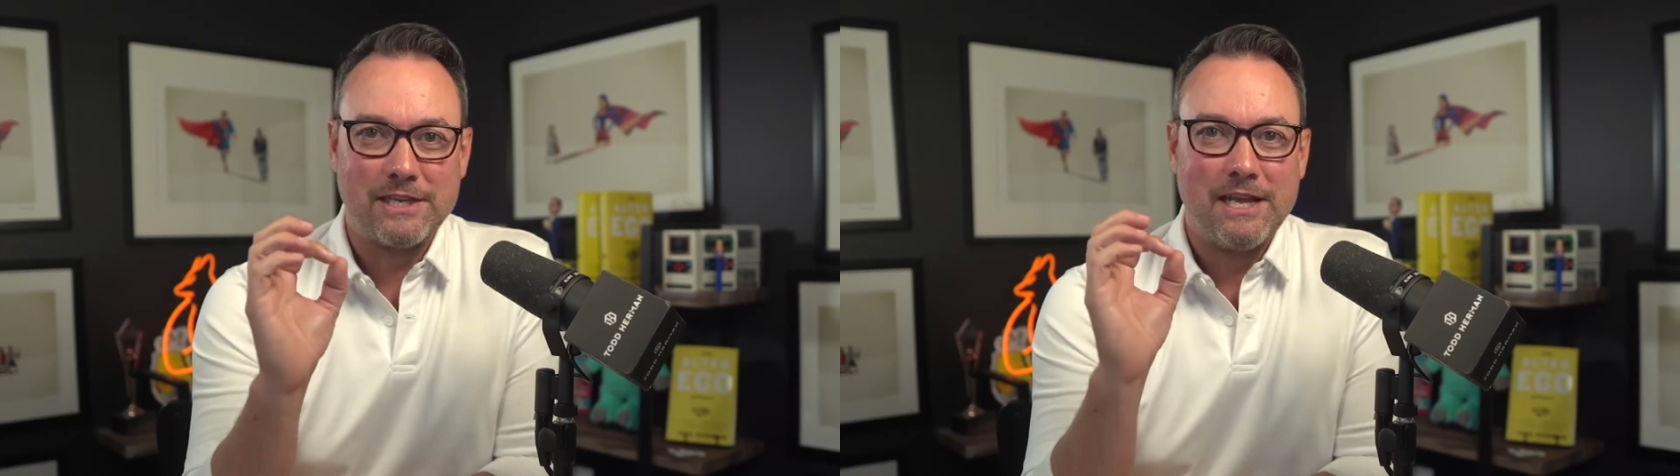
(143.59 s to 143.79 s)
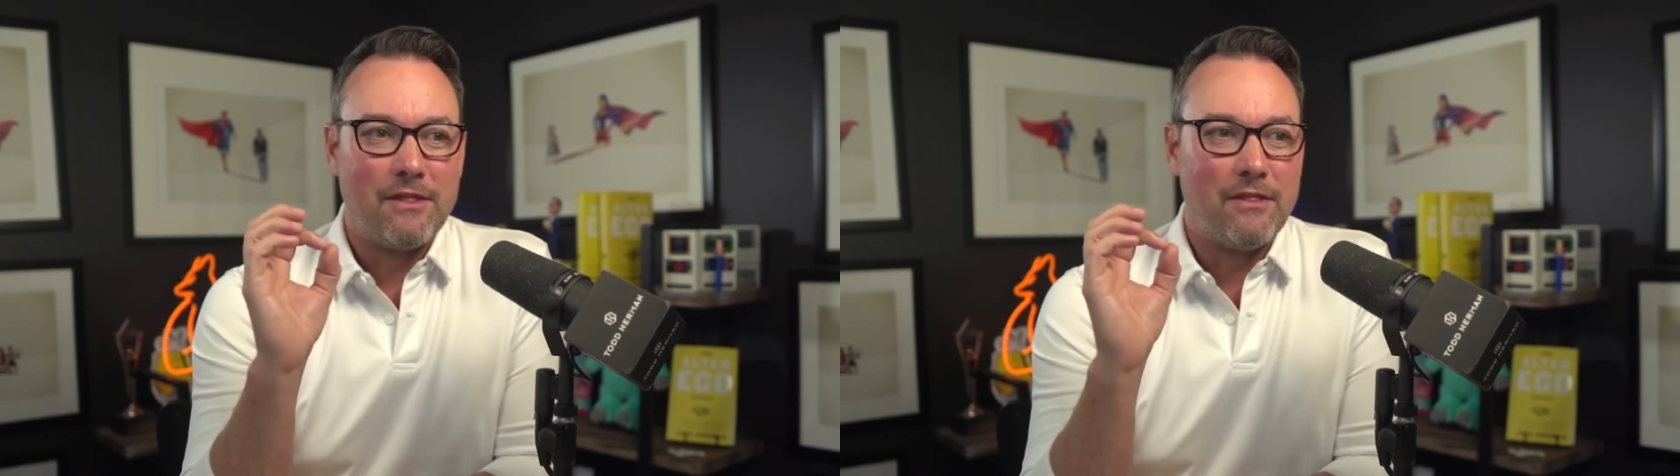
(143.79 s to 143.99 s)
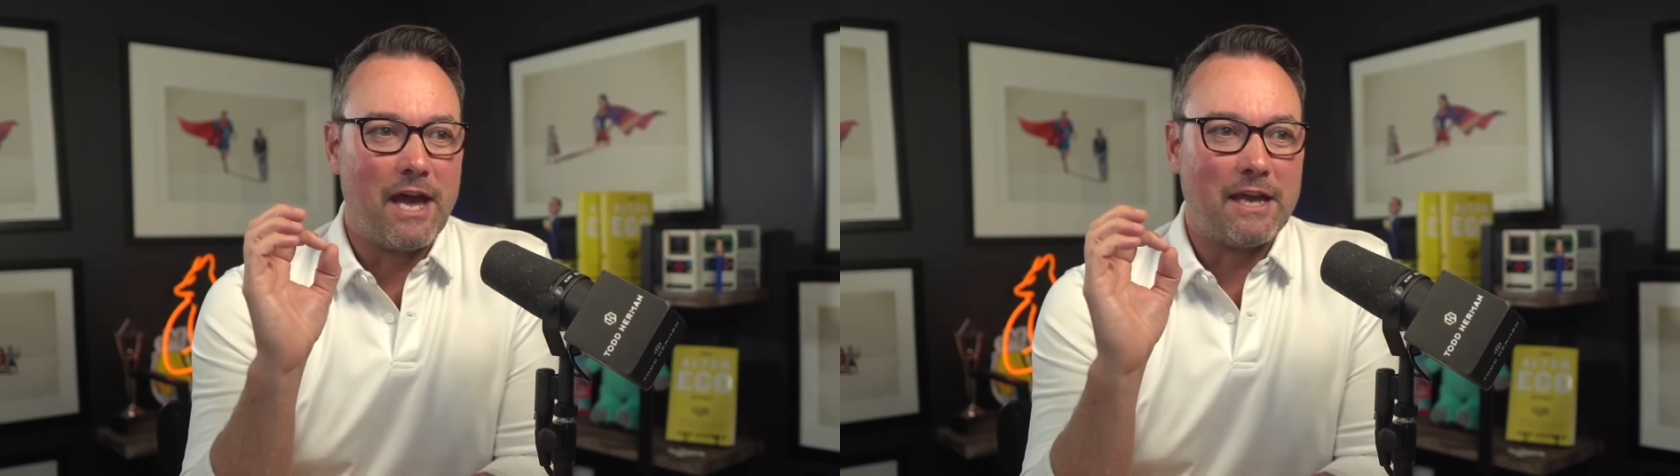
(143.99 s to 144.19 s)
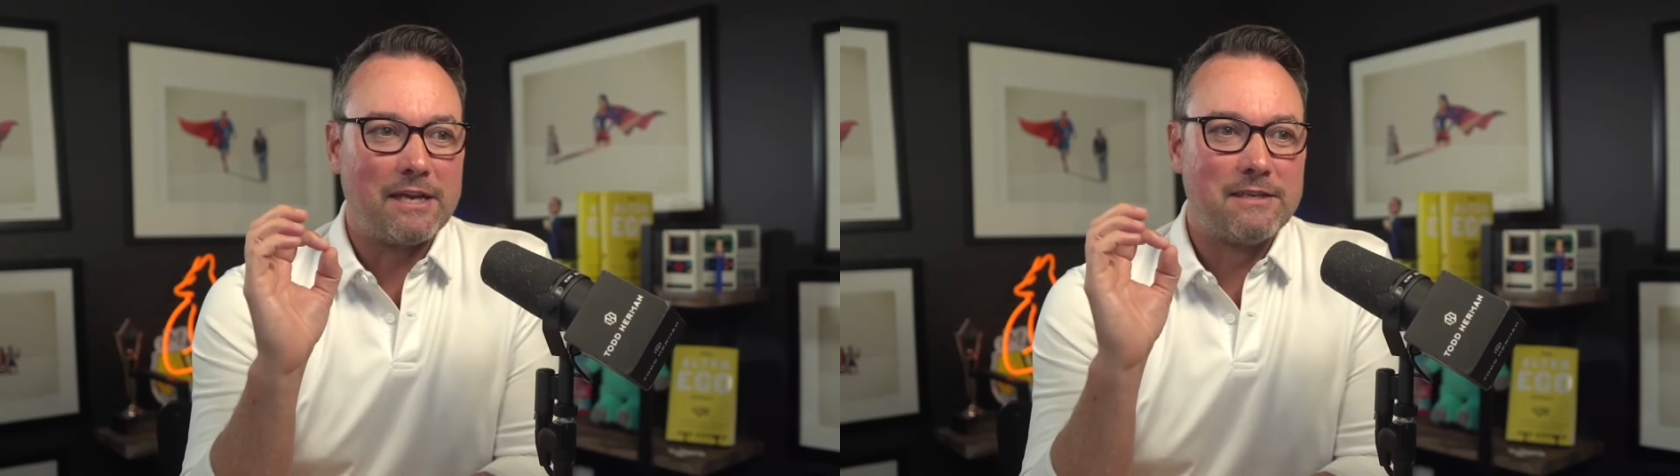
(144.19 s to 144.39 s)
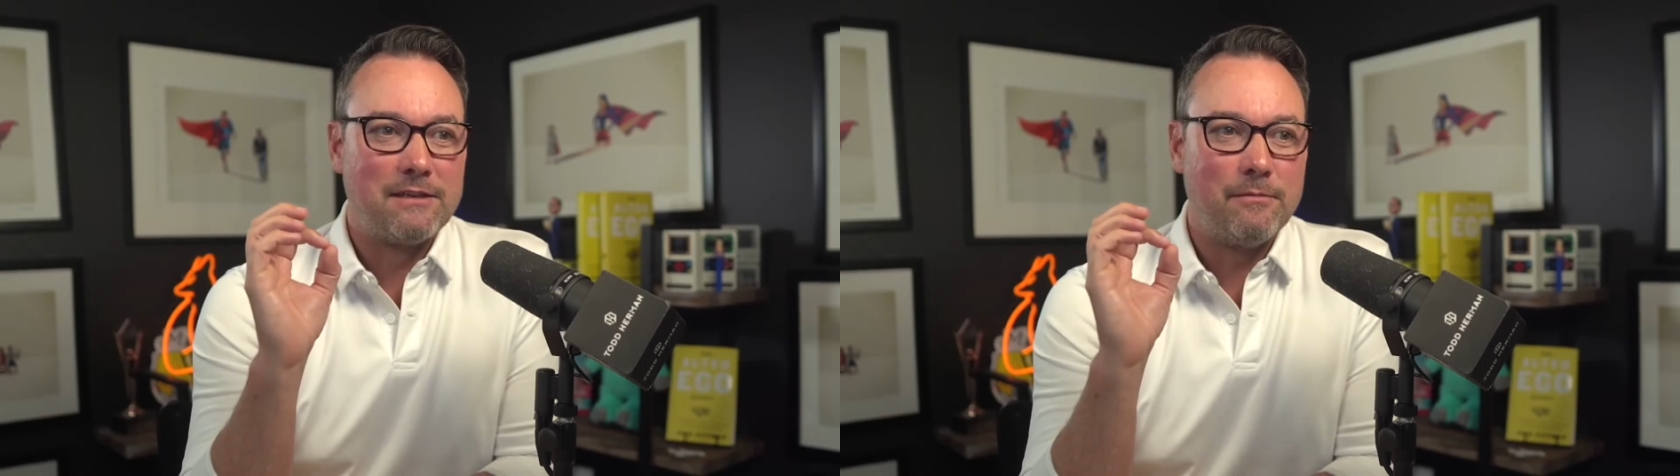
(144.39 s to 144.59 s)
that
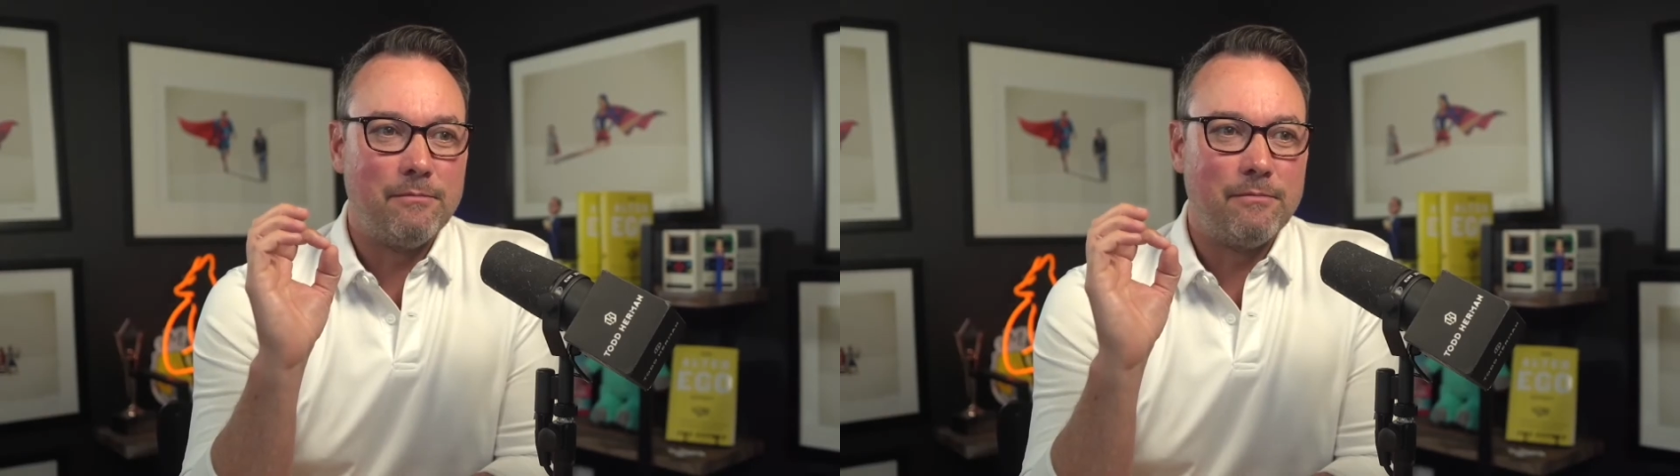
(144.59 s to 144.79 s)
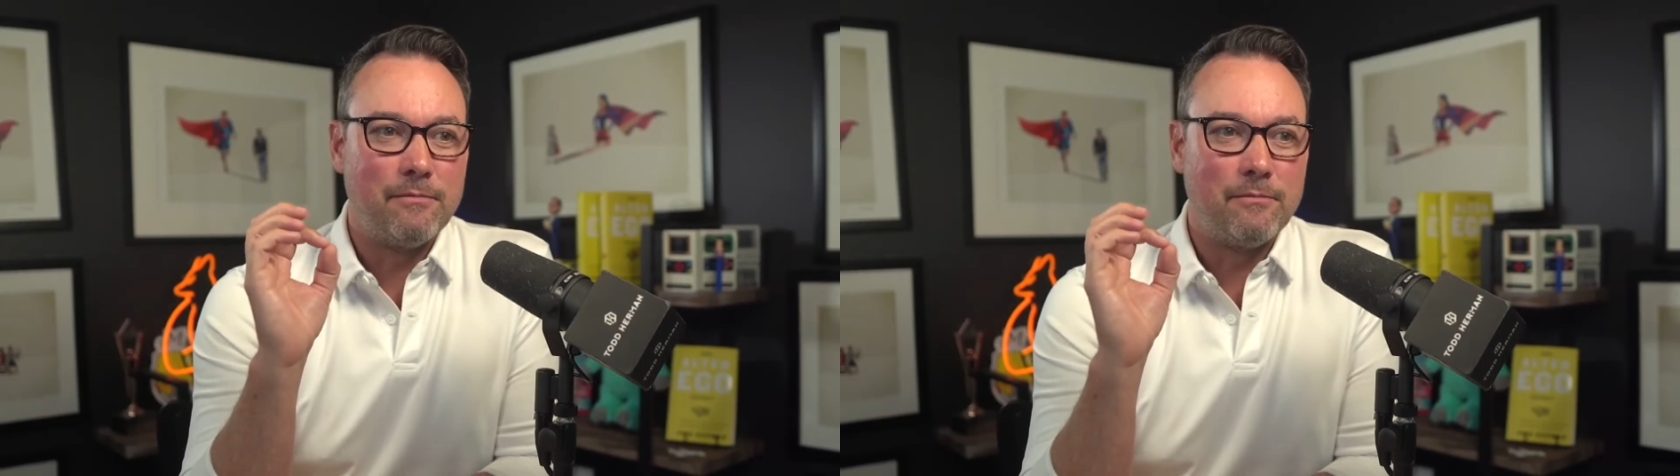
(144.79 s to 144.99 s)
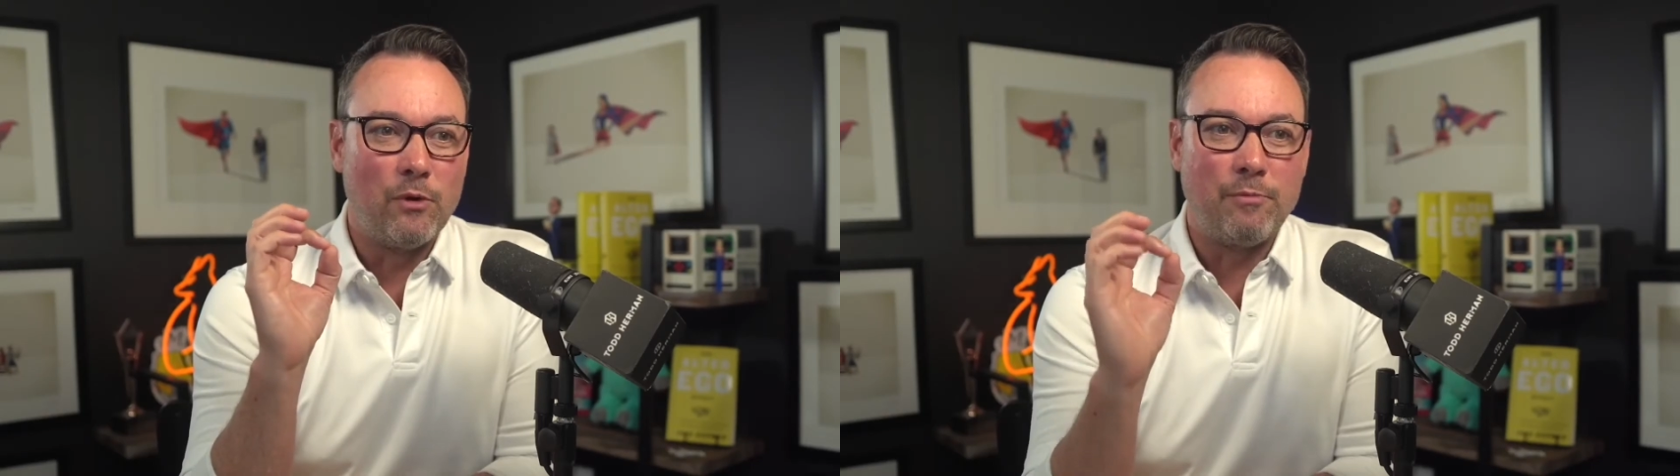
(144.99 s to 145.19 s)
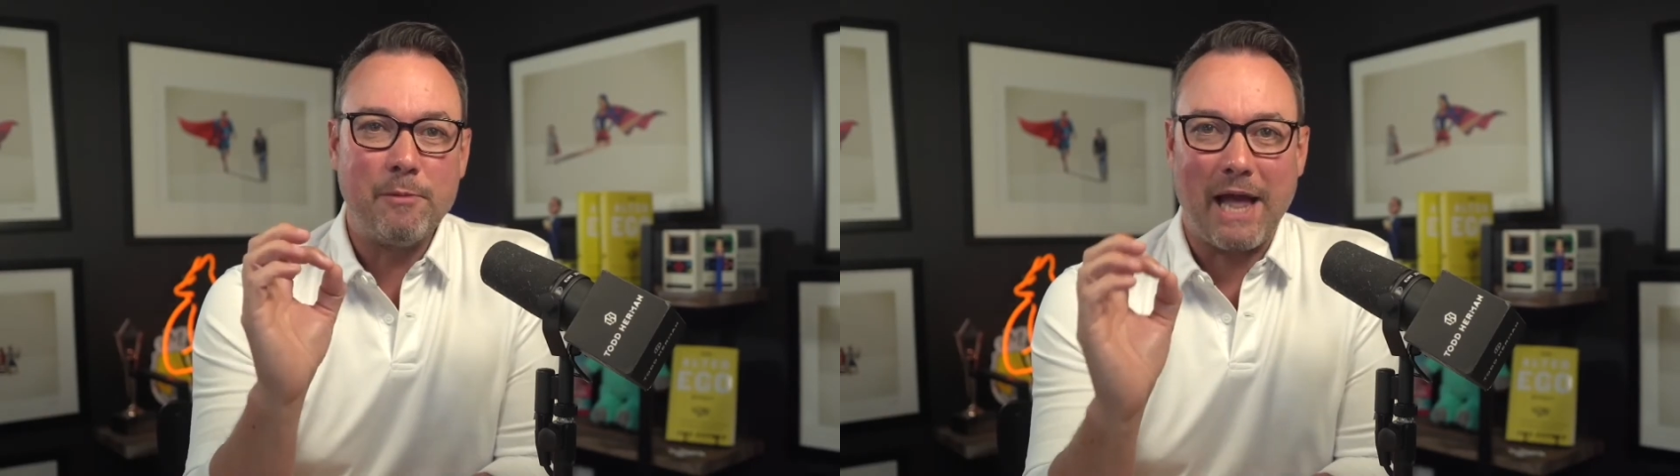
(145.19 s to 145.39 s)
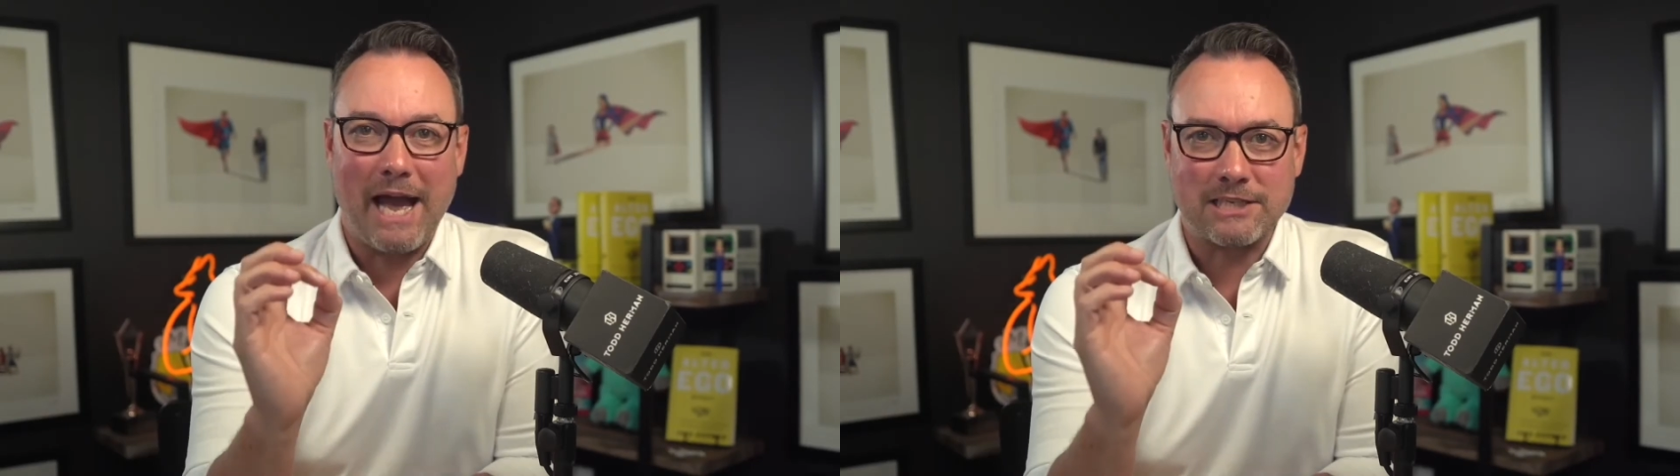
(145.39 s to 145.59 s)
when people
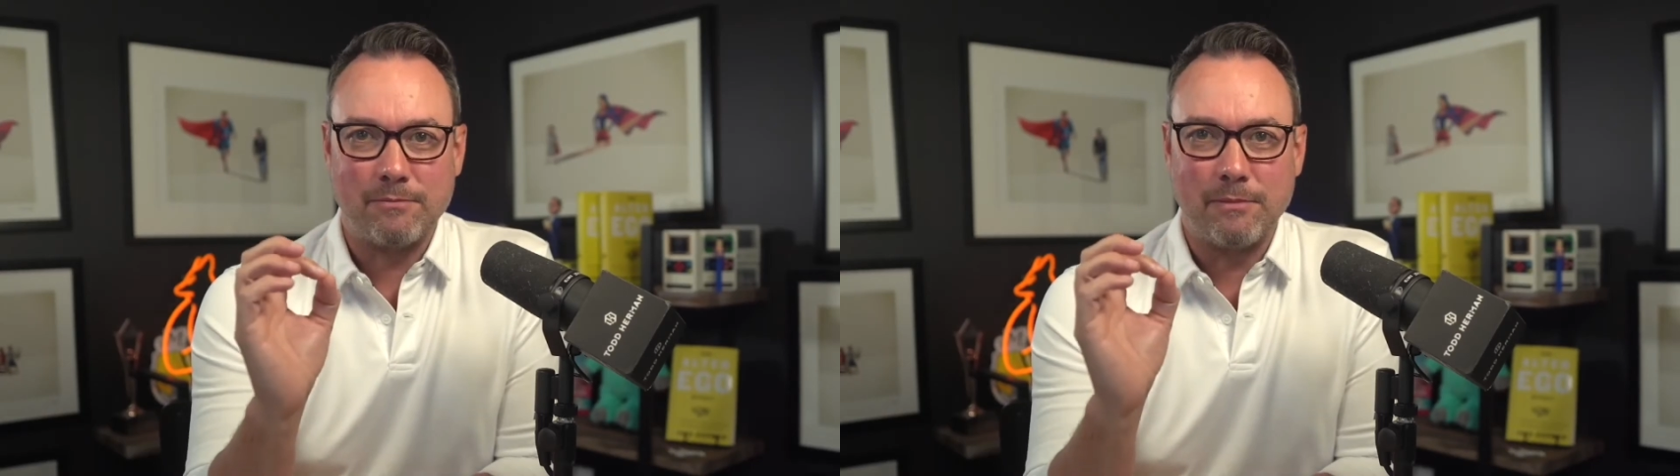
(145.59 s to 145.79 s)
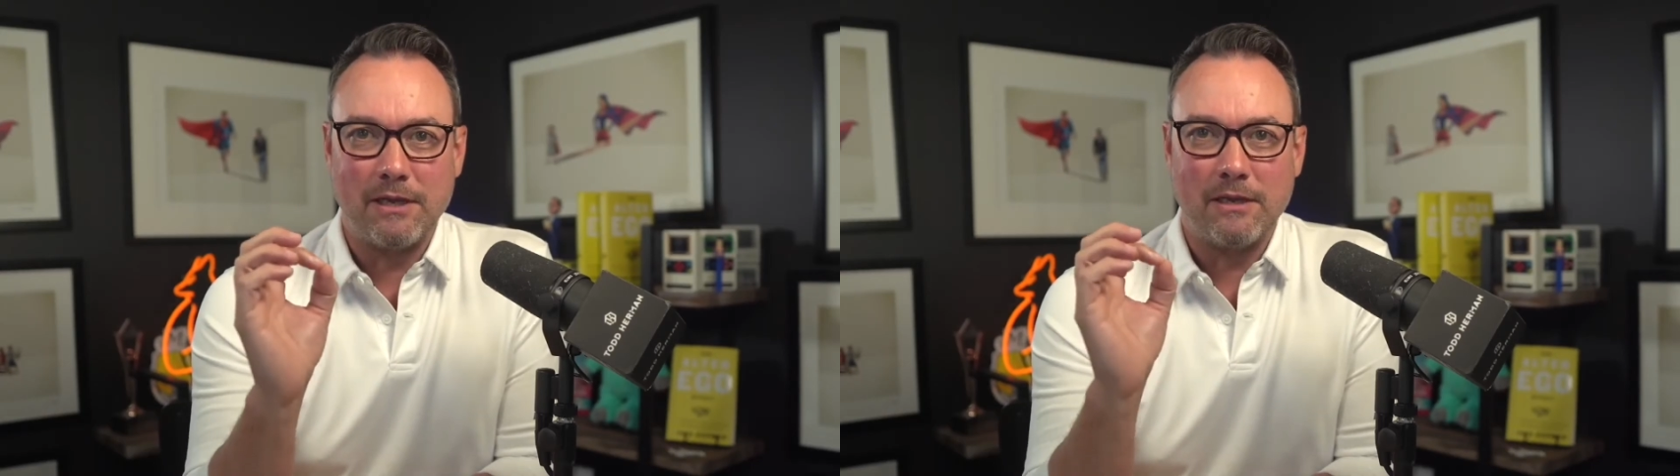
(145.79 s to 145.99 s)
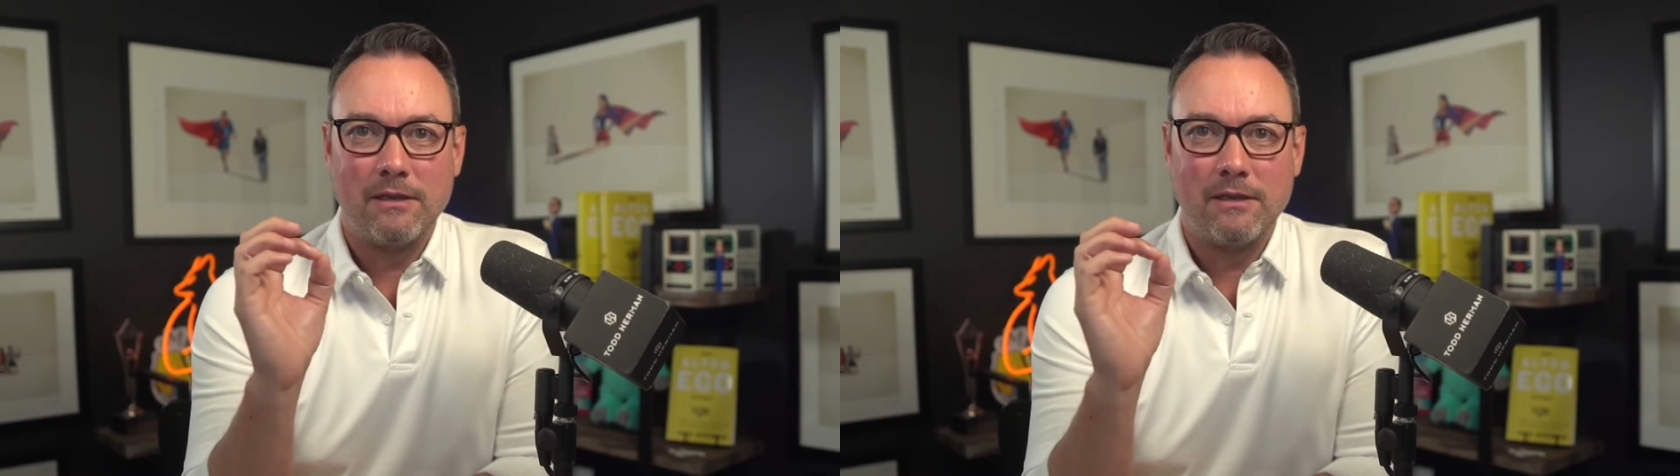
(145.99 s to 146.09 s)
ask me,